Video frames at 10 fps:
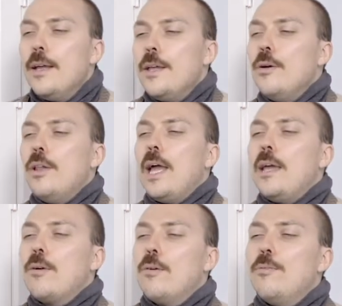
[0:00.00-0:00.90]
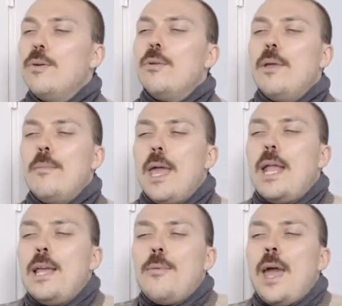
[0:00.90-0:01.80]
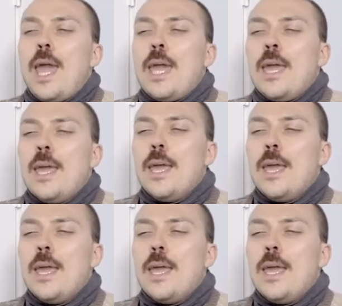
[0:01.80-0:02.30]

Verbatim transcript: you like review them anyway?